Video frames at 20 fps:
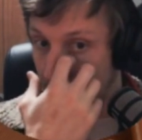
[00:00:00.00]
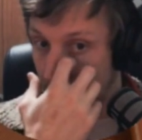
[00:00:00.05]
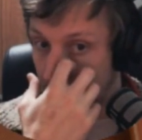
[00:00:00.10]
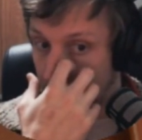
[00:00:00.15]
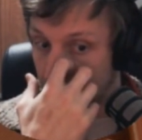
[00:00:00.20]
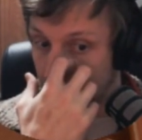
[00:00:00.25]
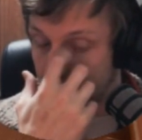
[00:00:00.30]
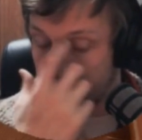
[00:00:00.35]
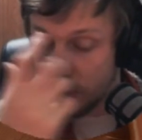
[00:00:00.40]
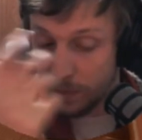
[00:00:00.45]

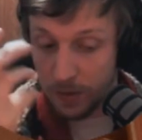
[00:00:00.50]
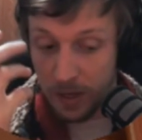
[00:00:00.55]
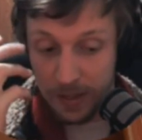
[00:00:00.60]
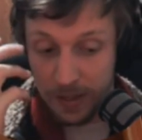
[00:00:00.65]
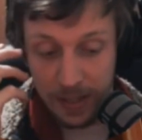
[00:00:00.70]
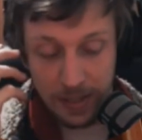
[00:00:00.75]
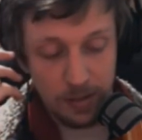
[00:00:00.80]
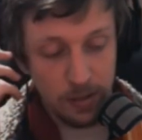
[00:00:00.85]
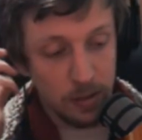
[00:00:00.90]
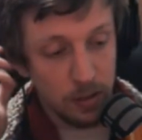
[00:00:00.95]
so far,
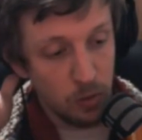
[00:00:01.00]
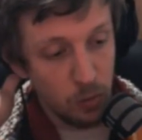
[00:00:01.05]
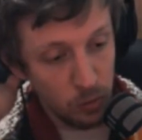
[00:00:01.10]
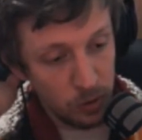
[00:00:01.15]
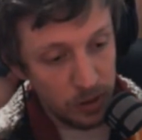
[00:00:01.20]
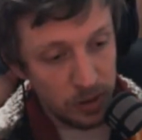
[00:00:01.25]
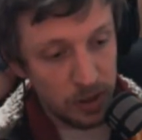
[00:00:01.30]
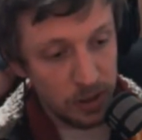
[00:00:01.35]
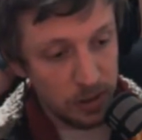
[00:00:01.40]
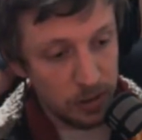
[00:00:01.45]
that's a
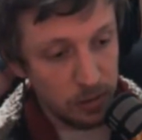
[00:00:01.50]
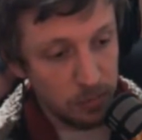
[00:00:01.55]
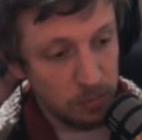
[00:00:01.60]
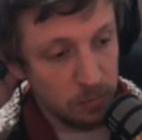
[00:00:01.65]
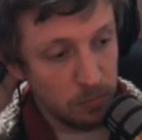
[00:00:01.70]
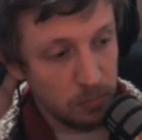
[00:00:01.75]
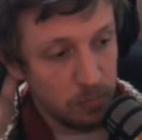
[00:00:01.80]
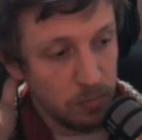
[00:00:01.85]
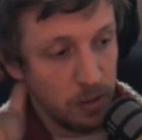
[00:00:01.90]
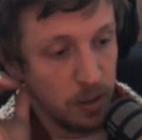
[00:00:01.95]
good
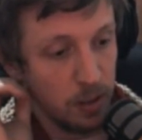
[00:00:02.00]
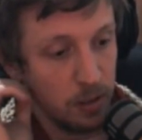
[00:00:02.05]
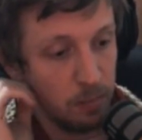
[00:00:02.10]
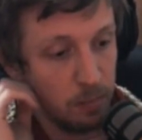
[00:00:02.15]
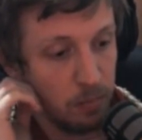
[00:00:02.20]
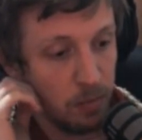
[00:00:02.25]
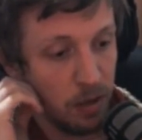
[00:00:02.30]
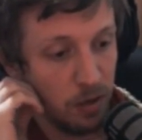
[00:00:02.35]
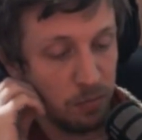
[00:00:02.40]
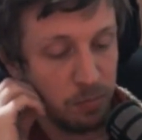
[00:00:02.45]
system.
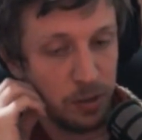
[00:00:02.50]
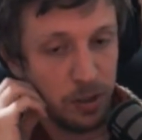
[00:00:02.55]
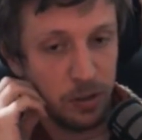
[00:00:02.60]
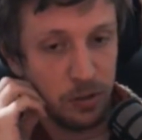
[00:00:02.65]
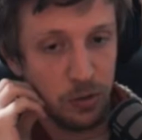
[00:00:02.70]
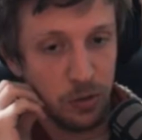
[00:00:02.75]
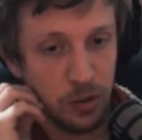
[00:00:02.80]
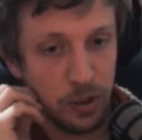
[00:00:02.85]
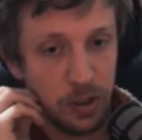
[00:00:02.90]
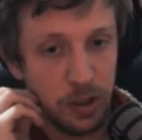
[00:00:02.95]
I've been
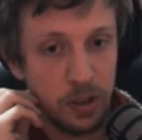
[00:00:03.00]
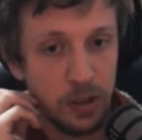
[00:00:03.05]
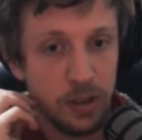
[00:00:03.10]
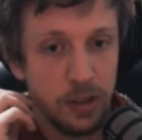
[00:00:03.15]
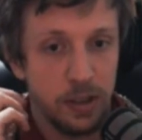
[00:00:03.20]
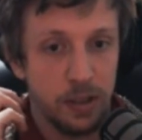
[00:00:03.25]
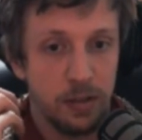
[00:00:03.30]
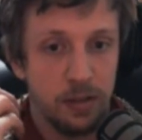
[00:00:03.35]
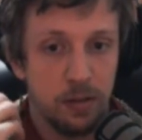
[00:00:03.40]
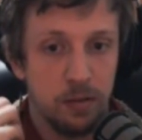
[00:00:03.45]
enjoying
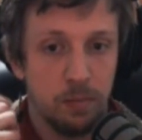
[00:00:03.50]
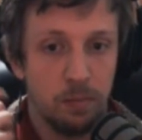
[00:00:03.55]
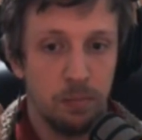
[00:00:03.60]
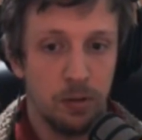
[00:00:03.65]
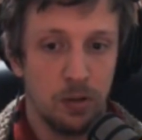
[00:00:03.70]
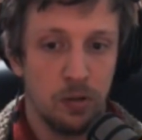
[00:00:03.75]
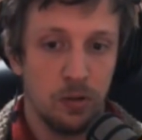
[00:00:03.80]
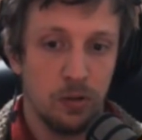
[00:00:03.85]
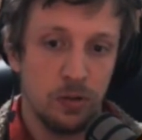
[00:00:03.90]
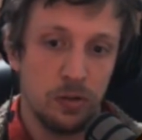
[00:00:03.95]
it
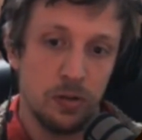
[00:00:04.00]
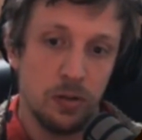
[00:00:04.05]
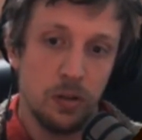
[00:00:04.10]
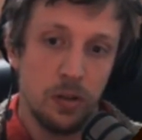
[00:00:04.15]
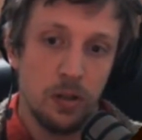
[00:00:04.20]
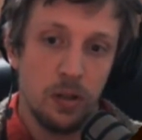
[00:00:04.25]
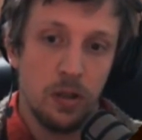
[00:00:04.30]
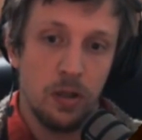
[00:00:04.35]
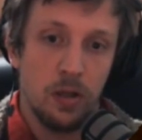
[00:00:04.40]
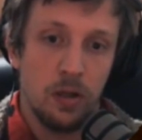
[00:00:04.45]
because
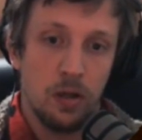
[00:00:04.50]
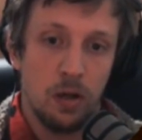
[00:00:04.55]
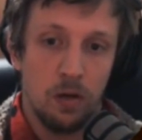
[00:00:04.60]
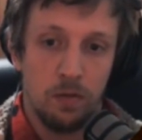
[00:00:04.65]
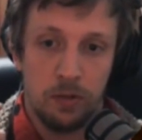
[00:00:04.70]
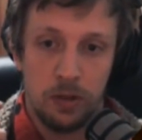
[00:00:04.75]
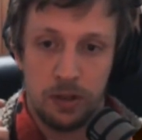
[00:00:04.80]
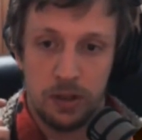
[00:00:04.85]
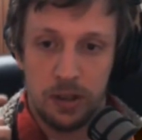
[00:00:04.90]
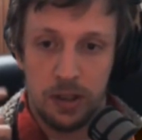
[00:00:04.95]

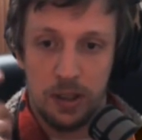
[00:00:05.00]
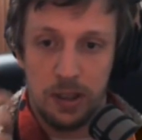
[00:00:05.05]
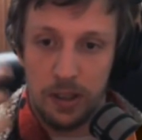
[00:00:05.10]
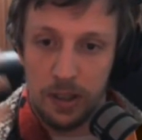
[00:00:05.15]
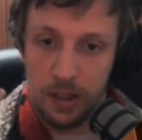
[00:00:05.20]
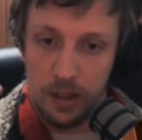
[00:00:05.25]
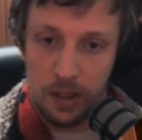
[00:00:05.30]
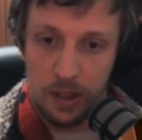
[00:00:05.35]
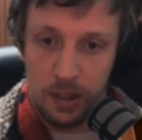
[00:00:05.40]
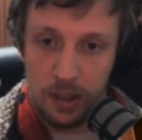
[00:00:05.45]
obviously,
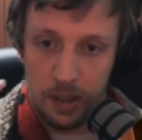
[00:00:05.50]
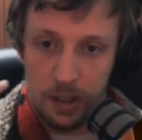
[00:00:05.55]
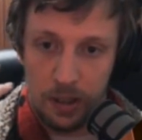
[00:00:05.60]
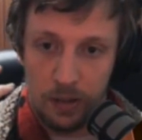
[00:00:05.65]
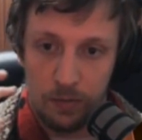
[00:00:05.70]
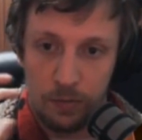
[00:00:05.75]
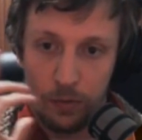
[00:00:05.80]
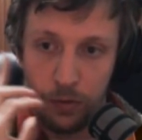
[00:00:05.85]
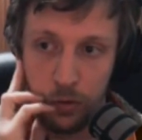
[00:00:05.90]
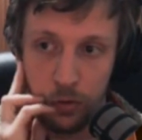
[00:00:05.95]

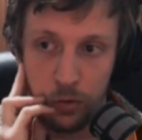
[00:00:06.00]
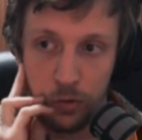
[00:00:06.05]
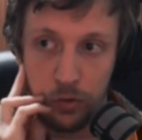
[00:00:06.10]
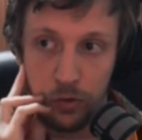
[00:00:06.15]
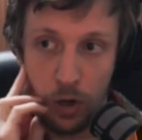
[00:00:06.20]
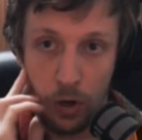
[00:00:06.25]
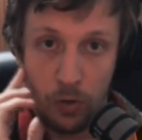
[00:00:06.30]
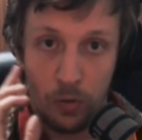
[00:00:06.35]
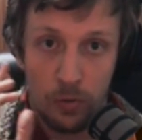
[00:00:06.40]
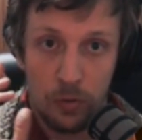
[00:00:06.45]
if you
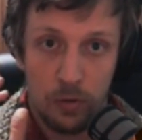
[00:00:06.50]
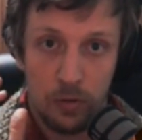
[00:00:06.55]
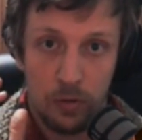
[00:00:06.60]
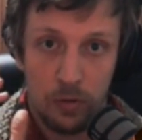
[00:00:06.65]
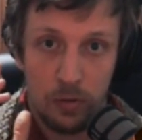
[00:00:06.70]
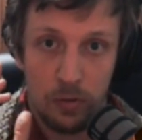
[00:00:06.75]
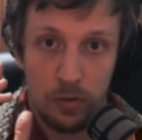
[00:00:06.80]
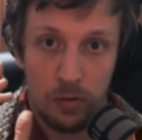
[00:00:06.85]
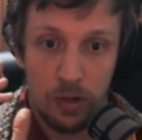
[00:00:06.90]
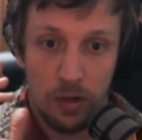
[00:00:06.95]

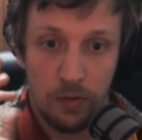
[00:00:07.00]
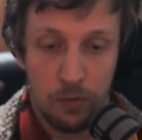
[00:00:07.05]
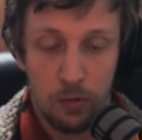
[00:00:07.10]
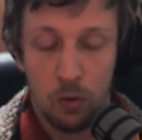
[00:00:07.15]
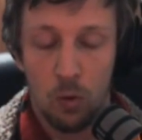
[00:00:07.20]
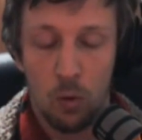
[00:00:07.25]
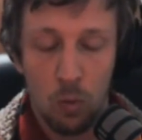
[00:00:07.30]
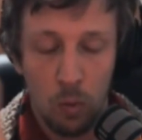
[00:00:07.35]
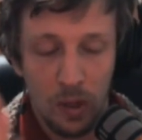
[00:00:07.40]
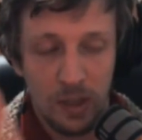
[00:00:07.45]

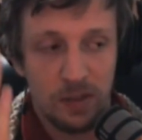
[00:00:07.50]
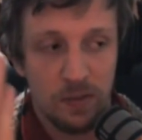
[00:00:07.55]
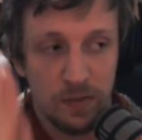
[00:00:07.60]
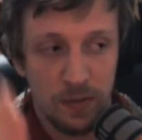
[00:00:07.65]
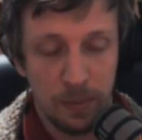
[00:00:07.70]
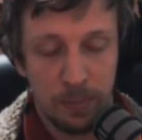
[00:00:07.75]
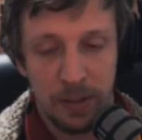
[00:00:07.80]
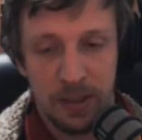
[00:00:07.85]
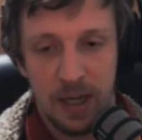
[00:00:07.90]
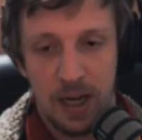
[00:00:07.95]
always
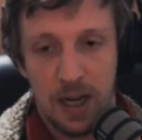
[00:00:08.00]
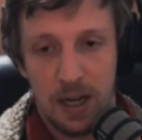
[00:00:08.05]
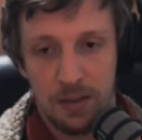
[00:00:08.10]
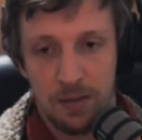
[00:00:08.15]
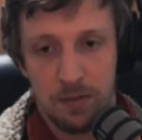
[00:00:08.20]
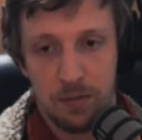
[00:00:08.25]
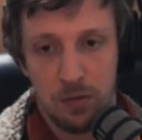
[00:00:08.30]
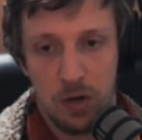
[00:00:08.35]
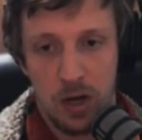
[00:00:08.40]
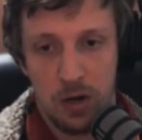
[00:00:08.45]
flip a card
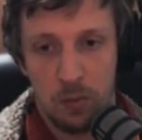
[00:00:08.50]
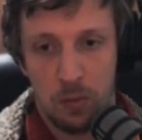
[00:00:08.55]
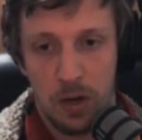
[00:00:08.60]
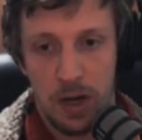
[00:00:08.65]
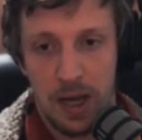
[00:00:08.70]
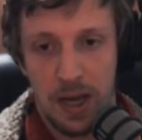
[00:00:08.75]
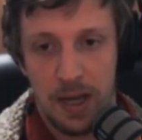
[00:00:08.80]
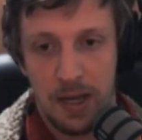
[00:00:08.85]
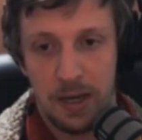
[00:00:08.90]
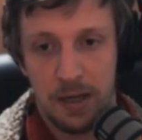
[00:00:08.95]
straight
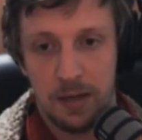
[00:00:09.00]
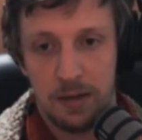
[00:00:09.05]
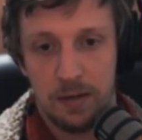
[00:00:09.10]
away,